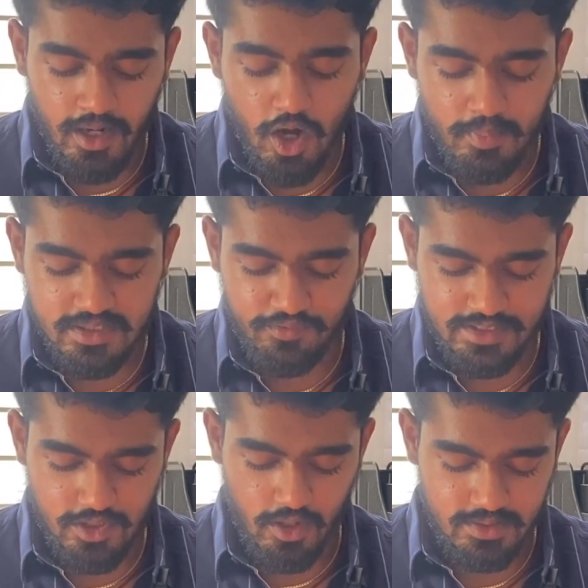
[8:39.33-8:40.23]
nerve muscle
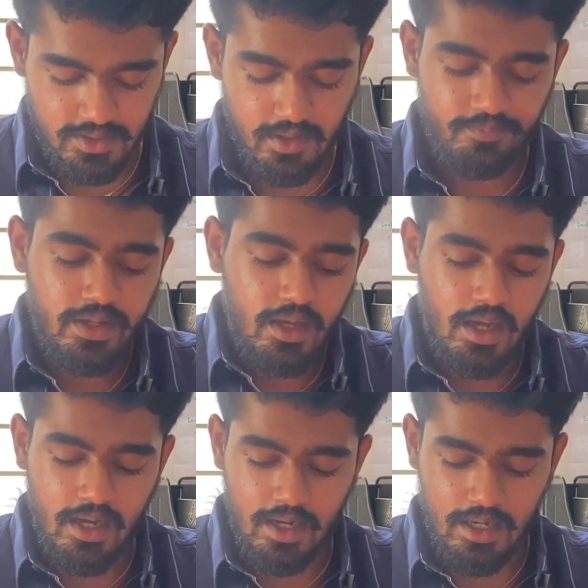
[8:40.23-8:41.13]
physiology,
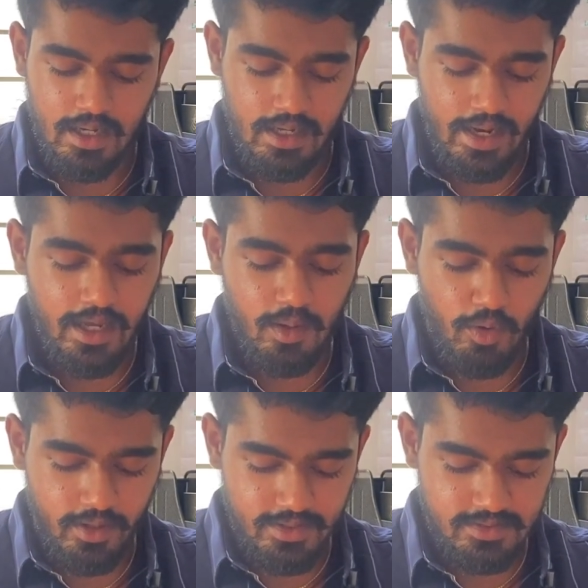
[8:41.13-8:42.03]
rigor
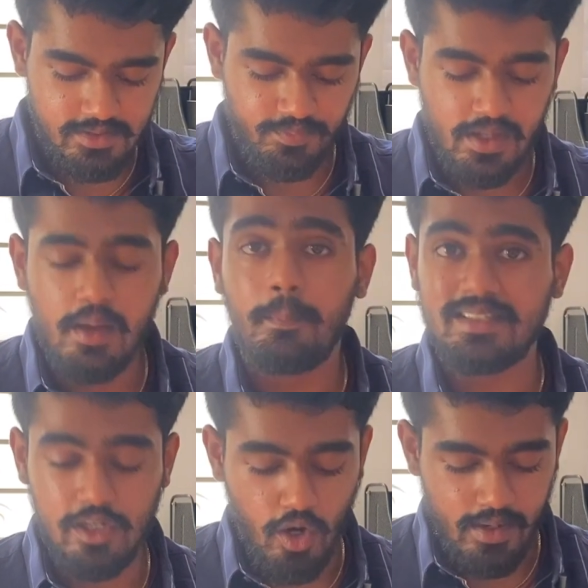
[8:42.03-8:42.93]
mortis,
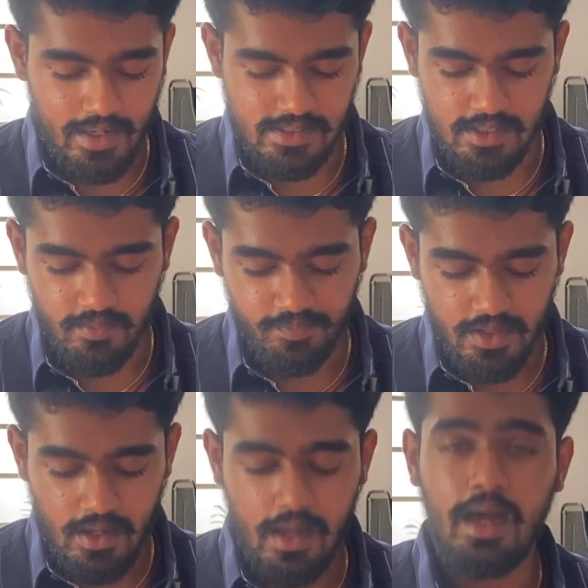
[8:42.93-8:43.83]
muscle contraction,
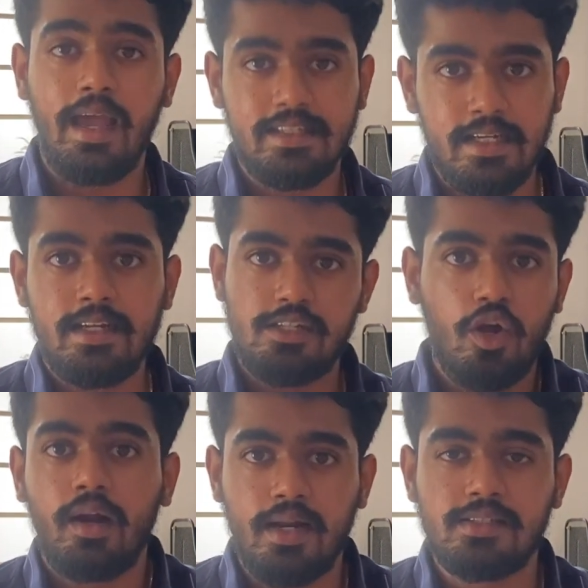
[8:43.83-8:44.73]

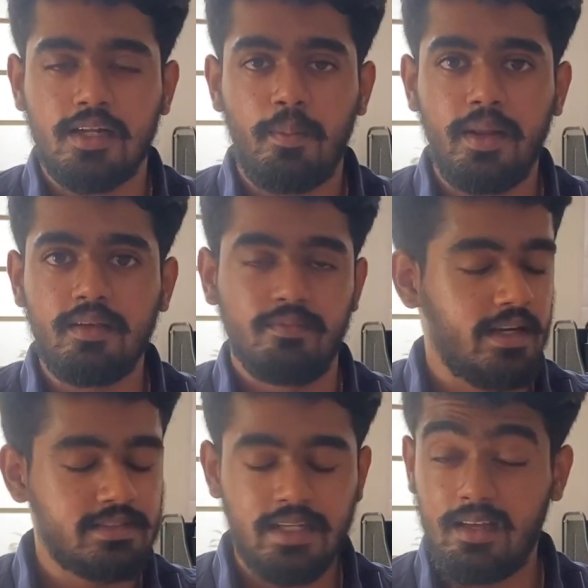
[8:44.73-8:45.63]
excitation contraction coupling.
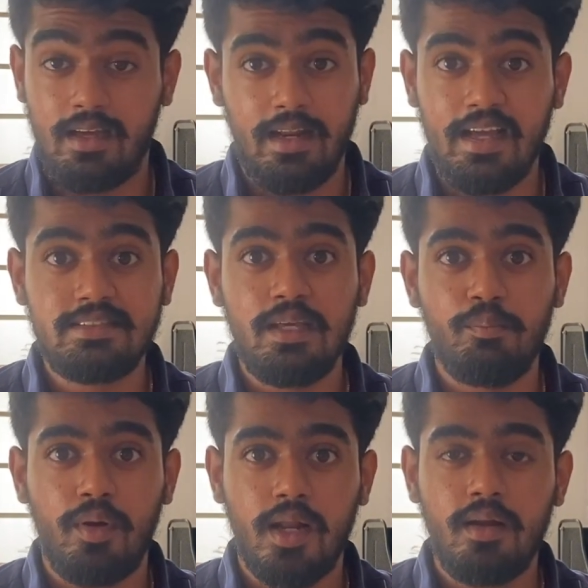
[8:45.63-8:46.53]
It is like crazy
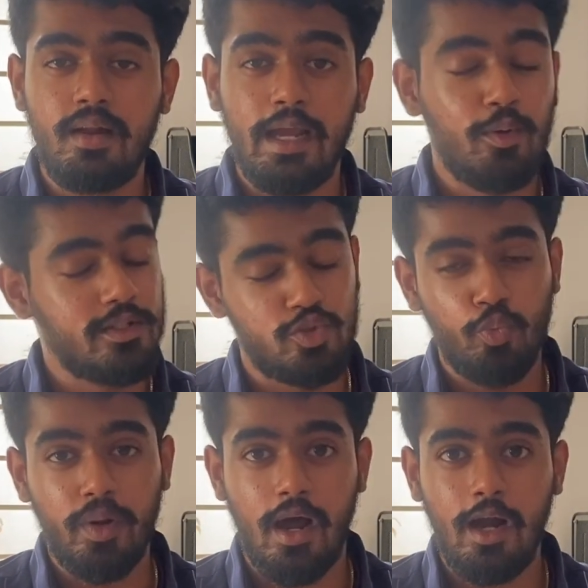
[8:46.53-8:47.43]
important. I know it's
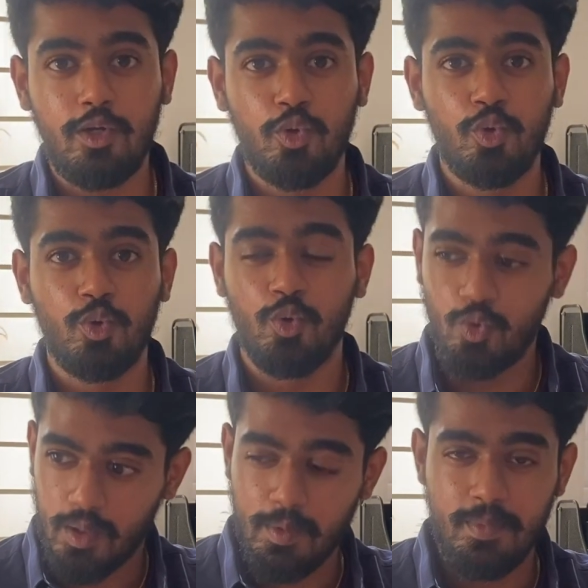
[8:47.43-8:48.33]
super hard
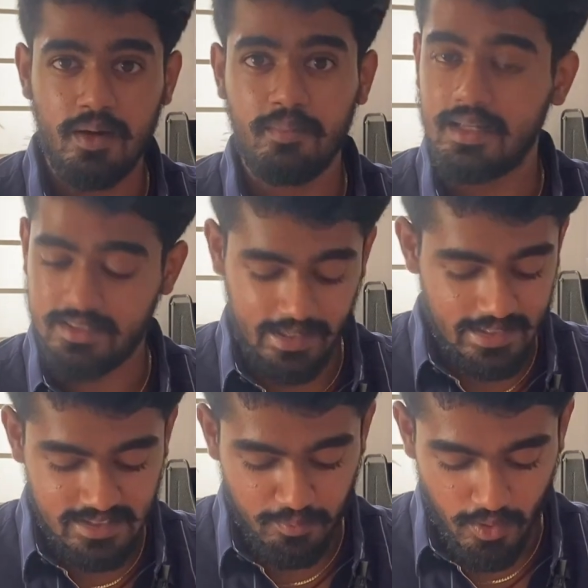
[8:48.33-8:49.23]
to remember, but it's
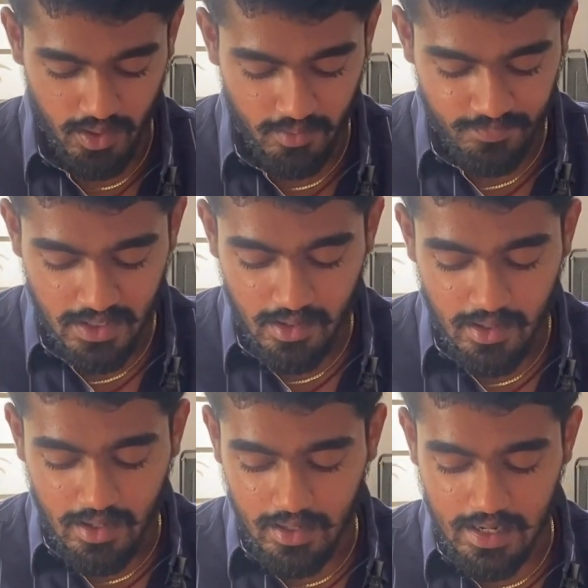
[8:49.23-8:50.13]
crazy important.
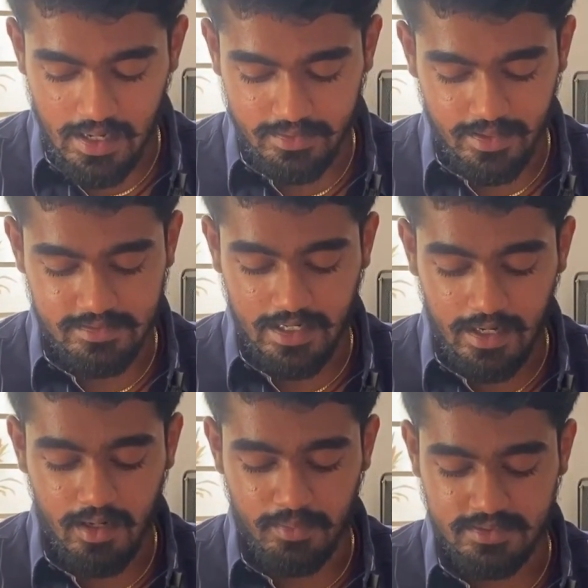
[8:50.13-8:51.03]
Then
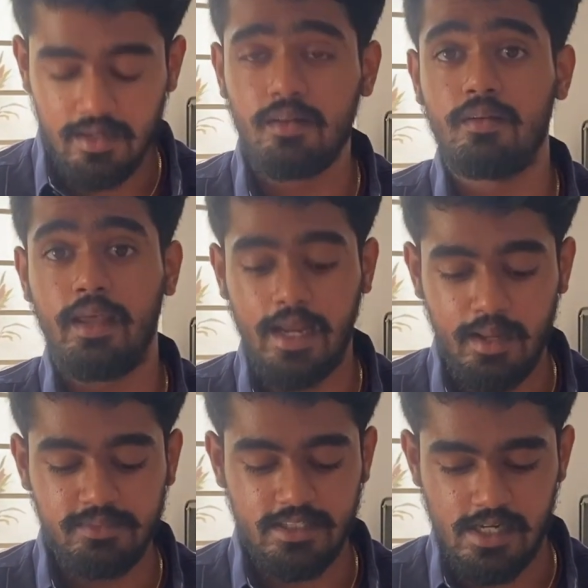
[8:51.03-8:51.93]
skeletal muscle,
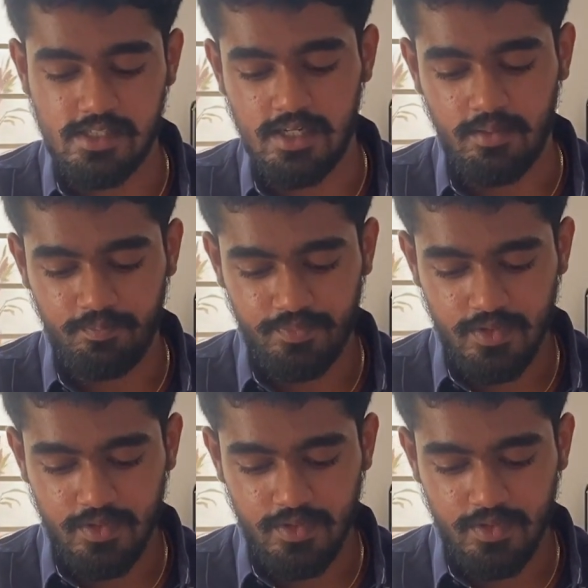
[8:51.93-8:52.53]
NMJ junction.